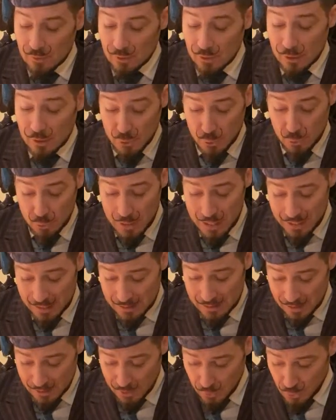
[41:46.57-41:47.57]
"It agrees,
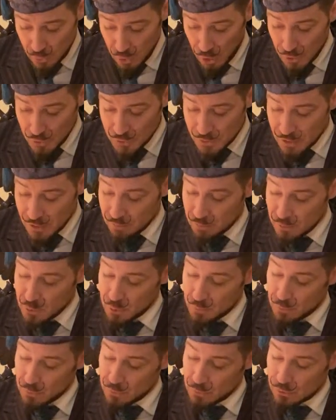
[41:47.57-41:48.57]
does it not?" said
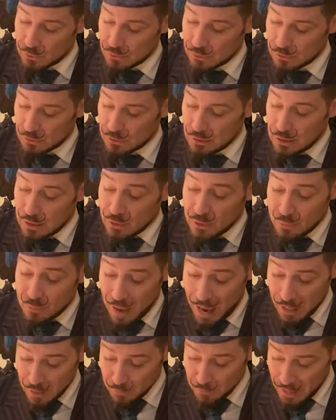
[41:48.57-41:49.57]
Monsieur Bouc. "The
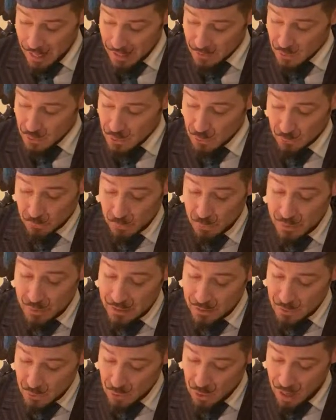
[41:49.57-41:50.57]
man passes through
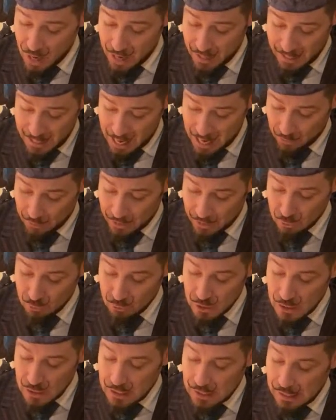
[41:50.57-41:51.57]
his
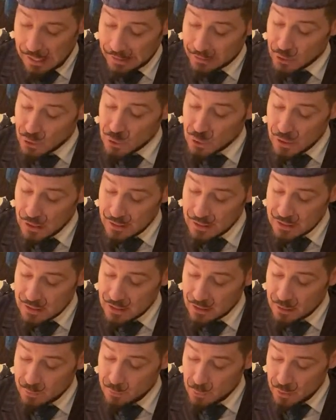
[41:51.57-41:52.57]
carriage, and he shuts the
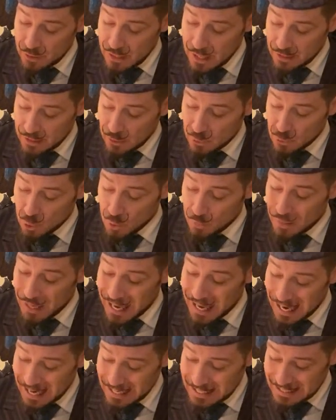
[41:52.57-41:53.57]
communicating door
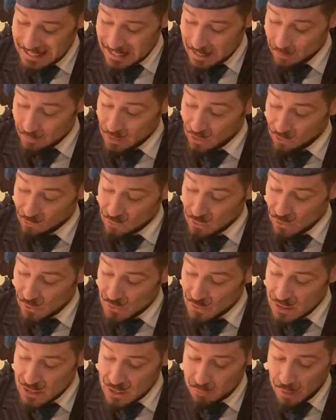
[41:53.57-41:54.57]
behind him. He
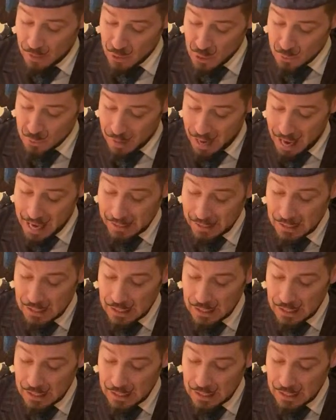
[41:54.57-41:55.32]
feels the sponge bag,